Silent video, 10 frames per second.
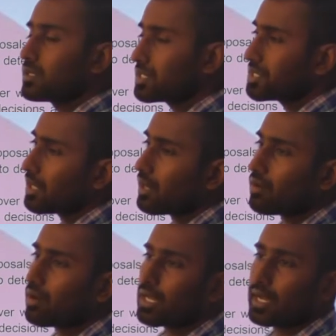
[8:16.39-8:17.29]
Russia
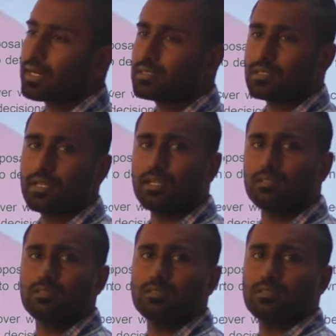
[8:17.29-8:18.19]
cannot act
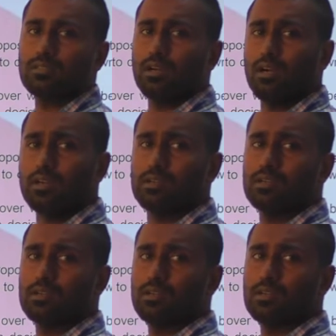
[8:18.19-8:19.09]
as a
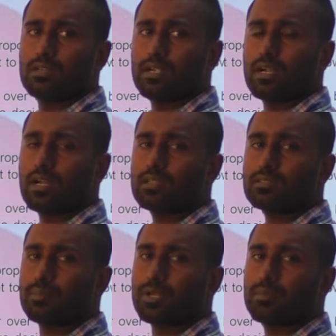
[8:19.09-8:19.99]

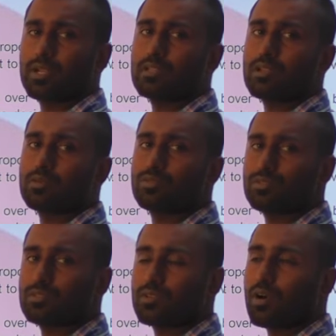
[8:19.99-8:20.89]
as a big brother
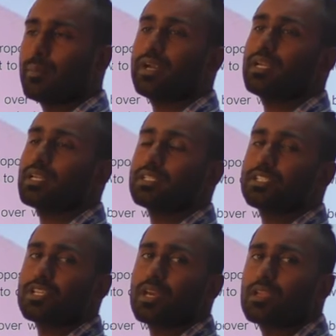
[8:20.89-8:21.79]
who's dominating and
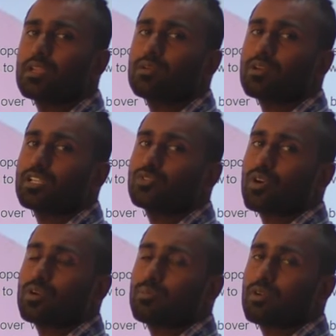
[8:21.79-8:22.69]
steering Ukraine's
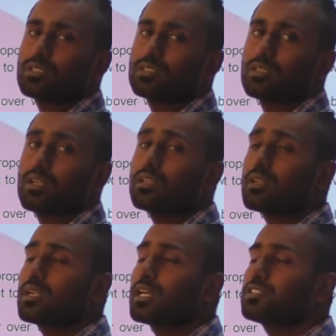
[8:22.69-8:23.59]
foreign policy.
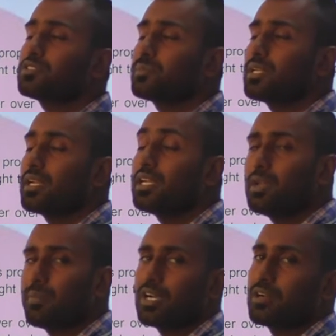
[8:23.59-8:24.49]
Rather, it has to be an
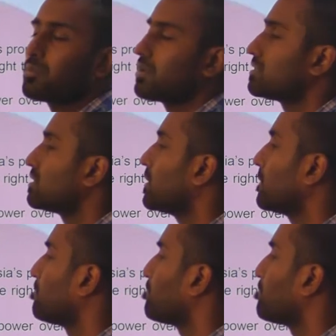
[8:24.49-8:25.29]
independent policy.